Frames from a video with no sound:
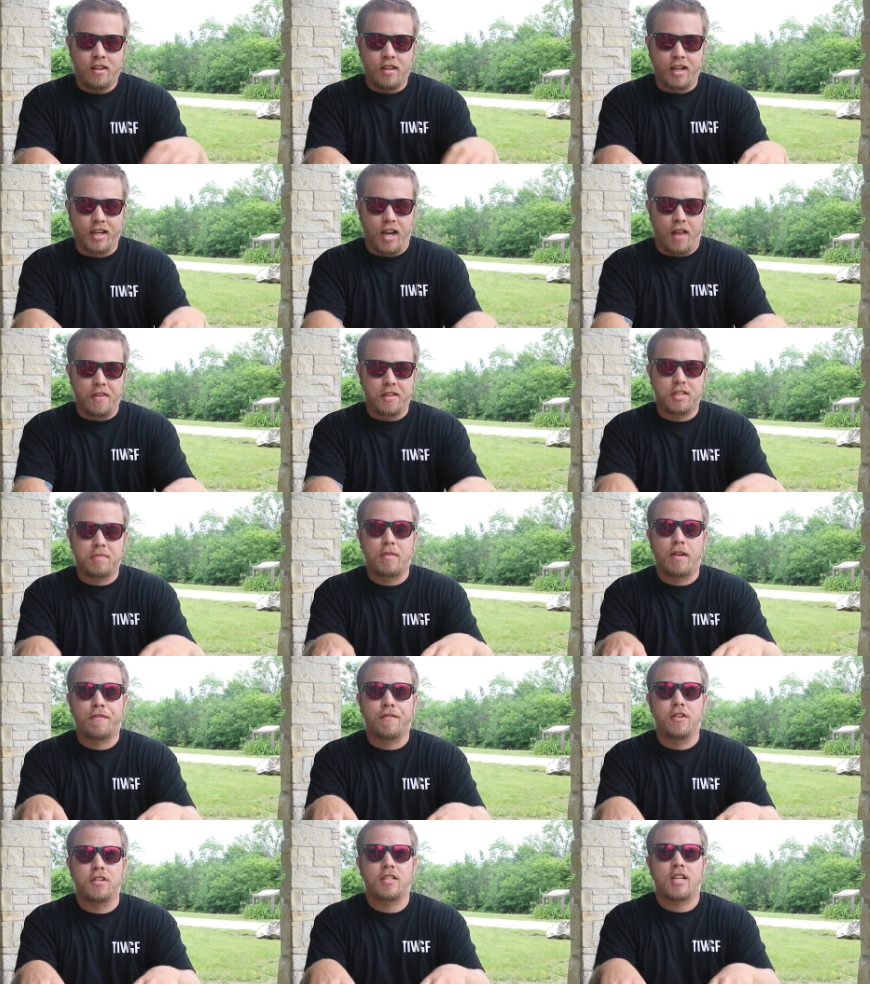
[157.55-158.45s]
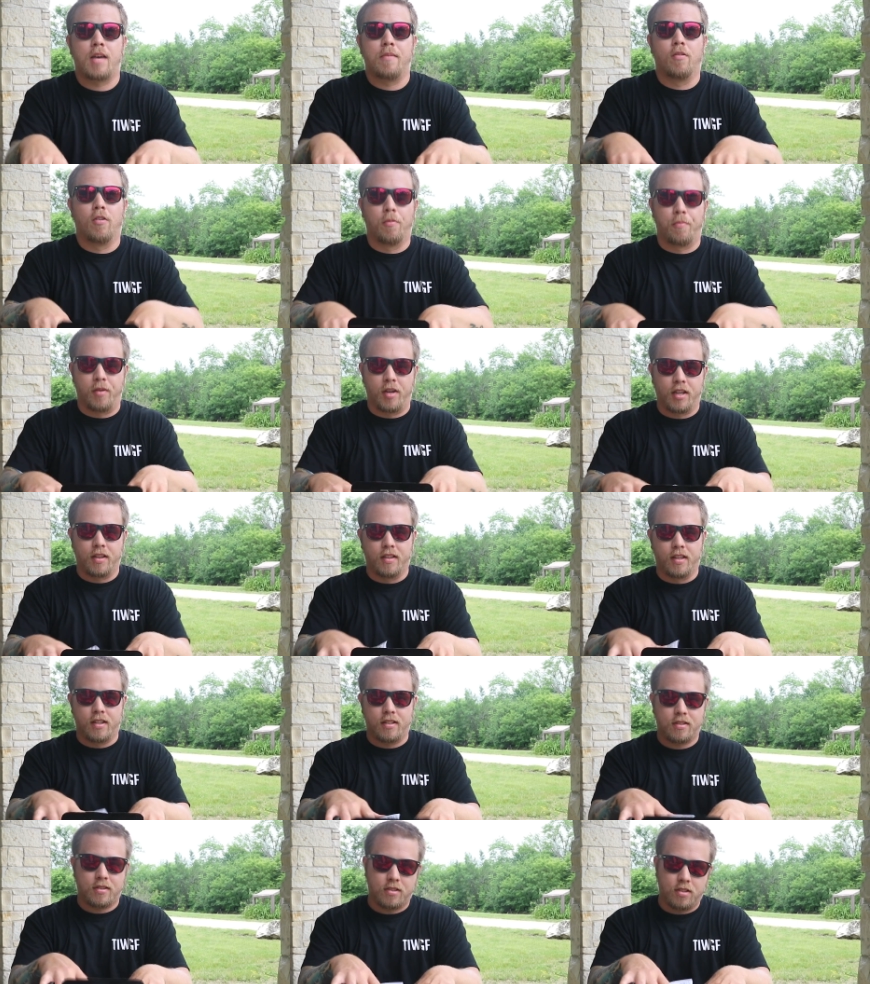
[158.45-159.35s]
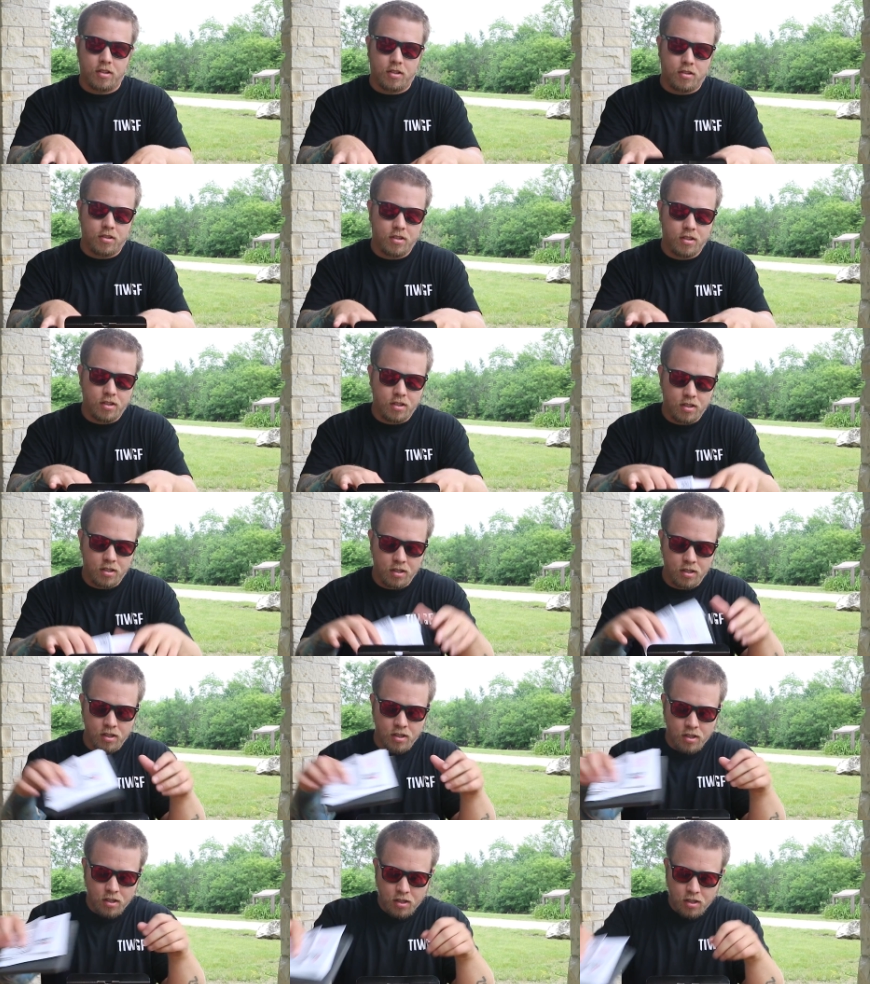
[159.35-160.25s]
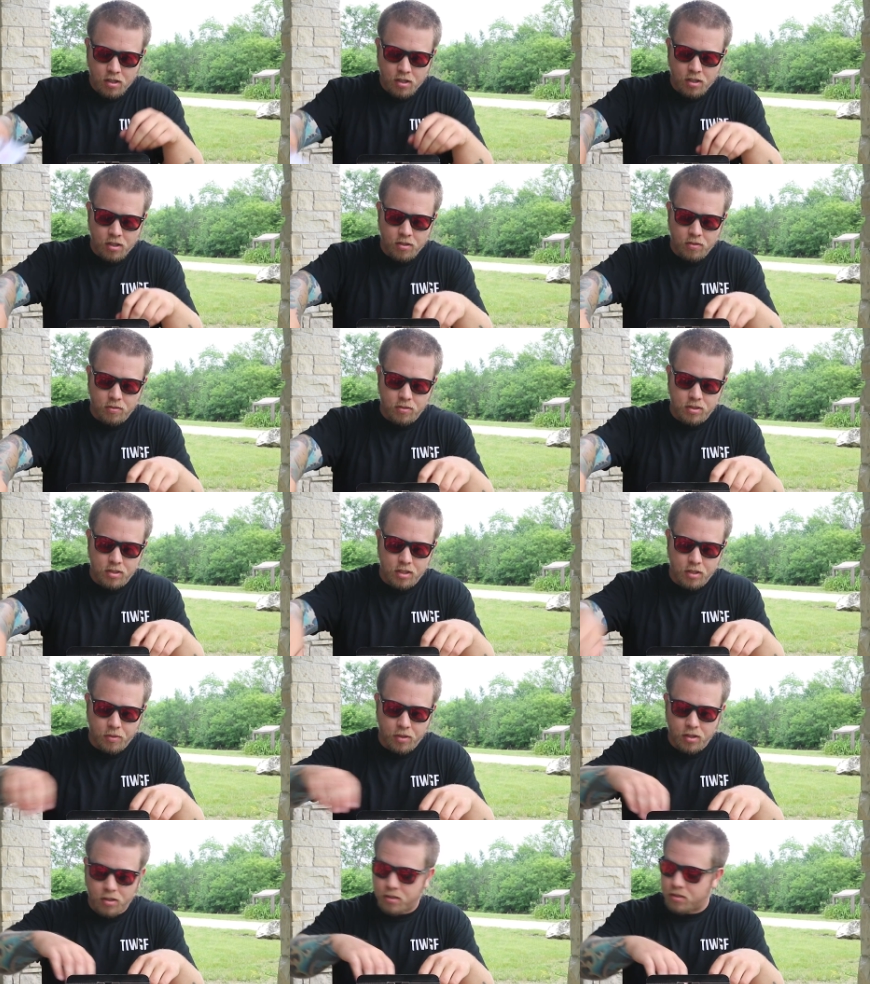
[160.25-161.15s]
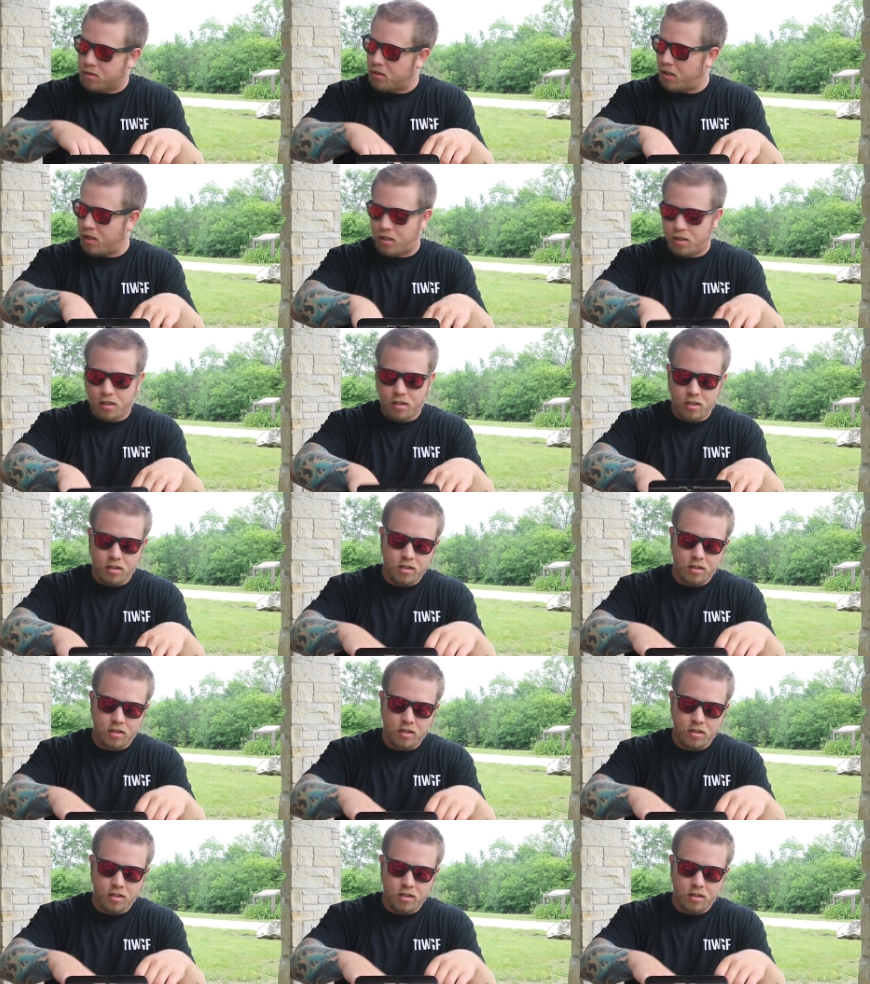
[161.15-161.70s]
Again, this is my first time opening this, so we'll see what it looks like.